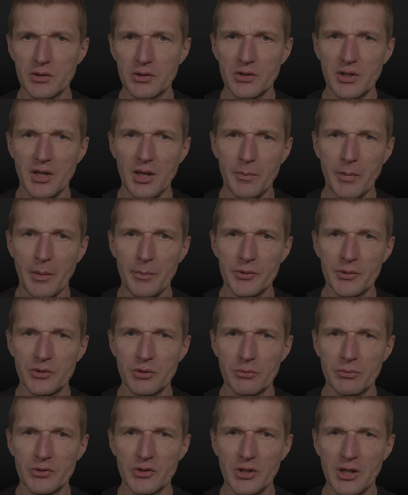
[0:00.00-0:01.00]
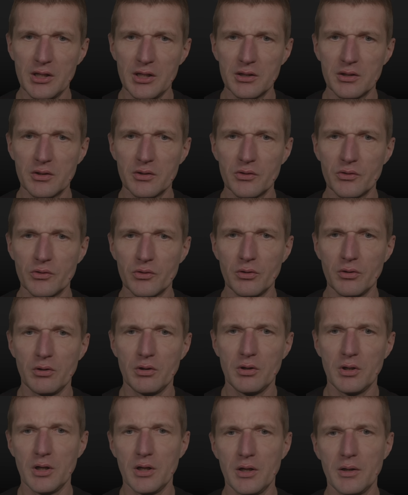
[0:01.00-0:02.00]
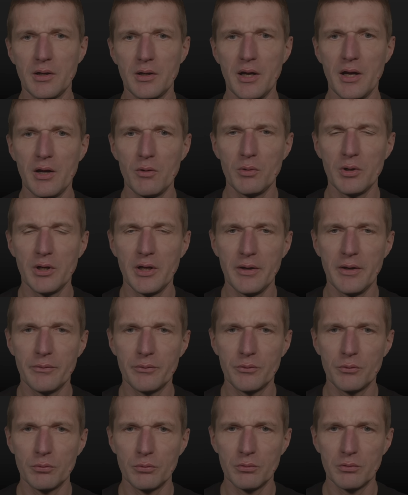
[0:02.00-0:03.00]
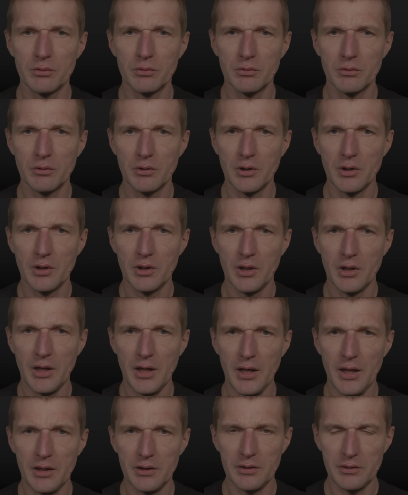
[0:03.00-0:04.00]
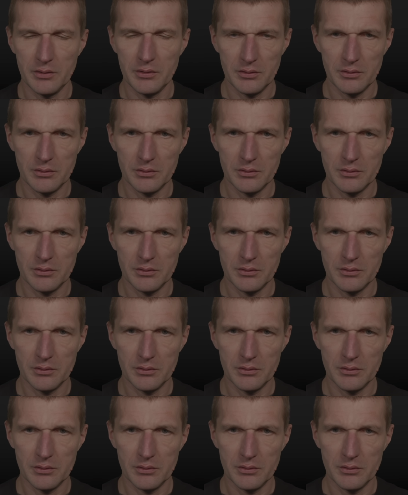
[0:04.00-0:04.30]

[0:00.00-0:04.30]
this kebab is the result, so I will have to add